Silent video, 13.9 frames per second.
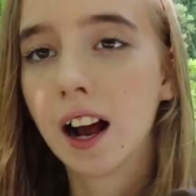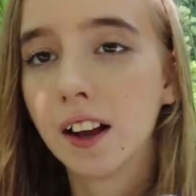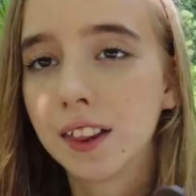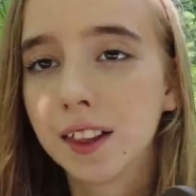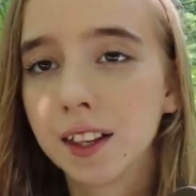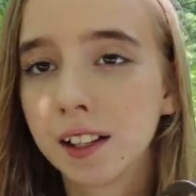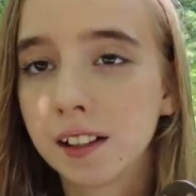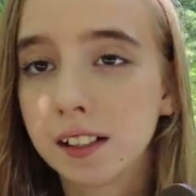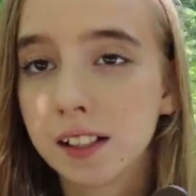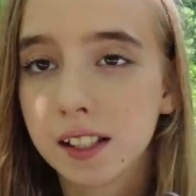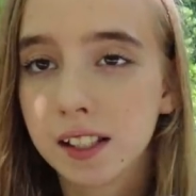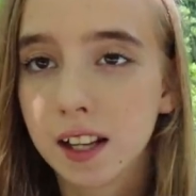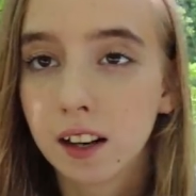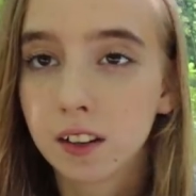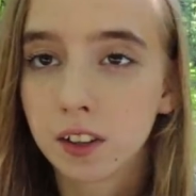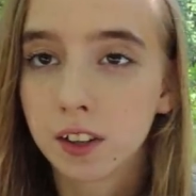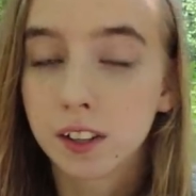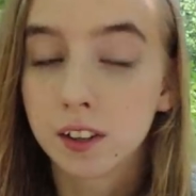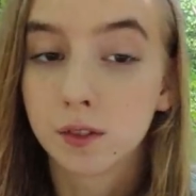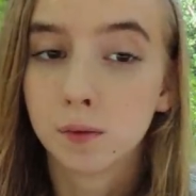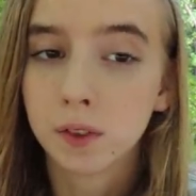I think the design on
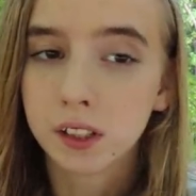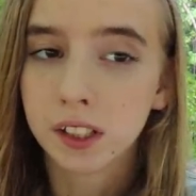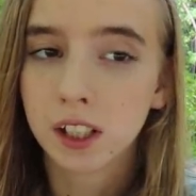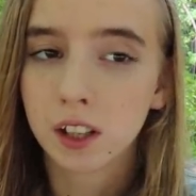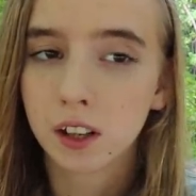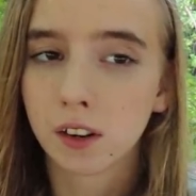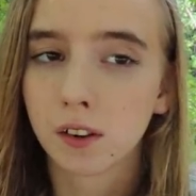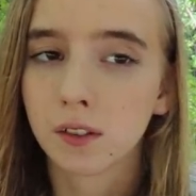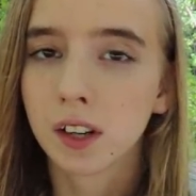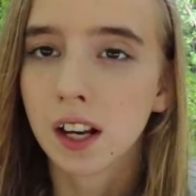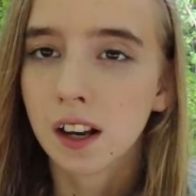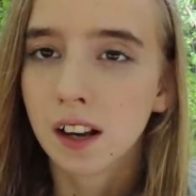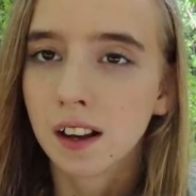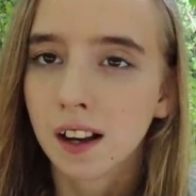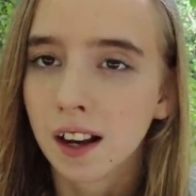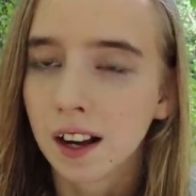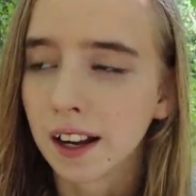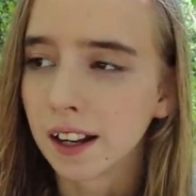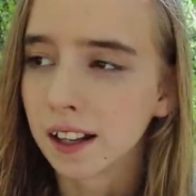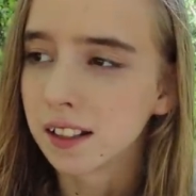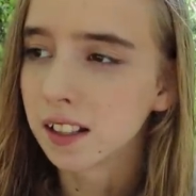it's really cute
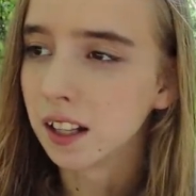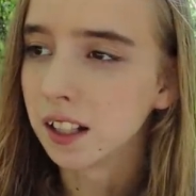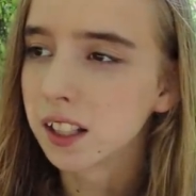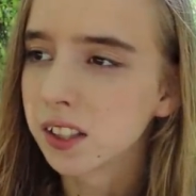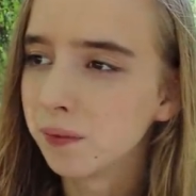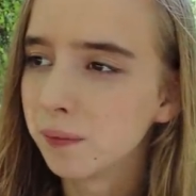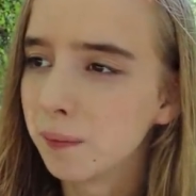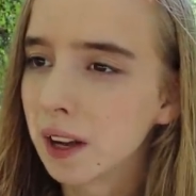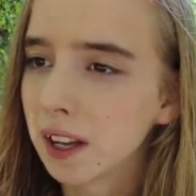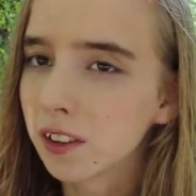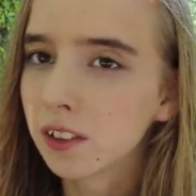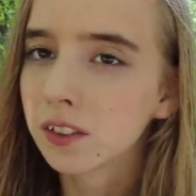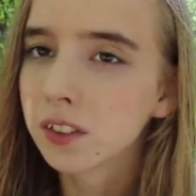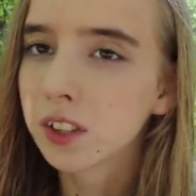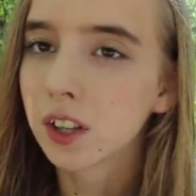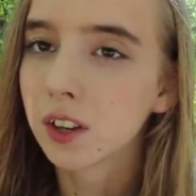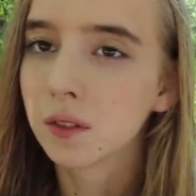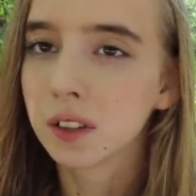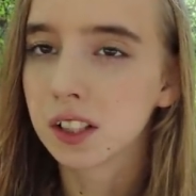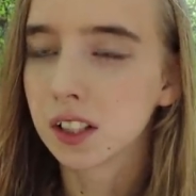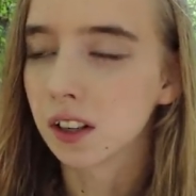and it's metal
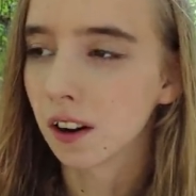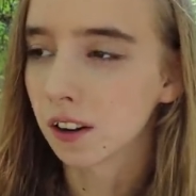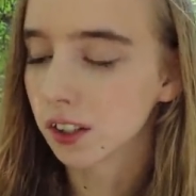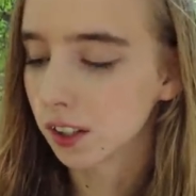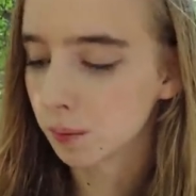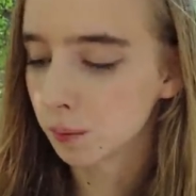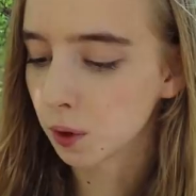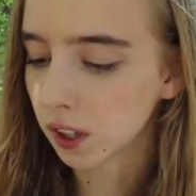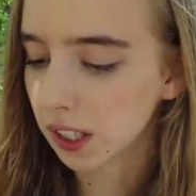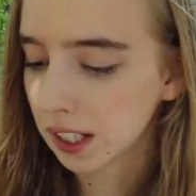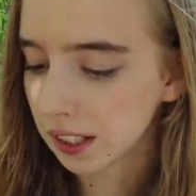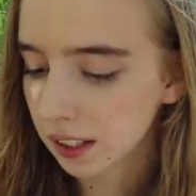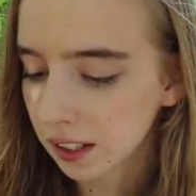so it's not going to break.